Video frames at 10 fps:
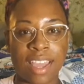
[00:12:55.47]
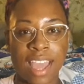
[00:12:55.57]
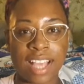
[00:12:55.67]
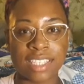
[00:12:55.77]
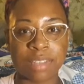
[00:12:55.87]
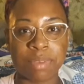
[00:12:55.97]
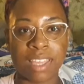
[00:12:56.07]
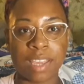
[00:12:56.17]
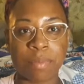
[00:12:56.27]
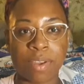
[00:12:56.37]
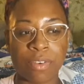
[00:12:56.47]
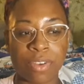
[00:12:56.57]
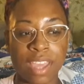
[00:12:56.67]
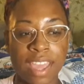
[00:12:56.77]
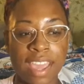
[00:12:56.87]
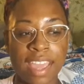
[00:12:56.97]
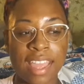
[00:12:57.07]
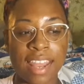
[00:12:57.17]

asking me, like, am I okay?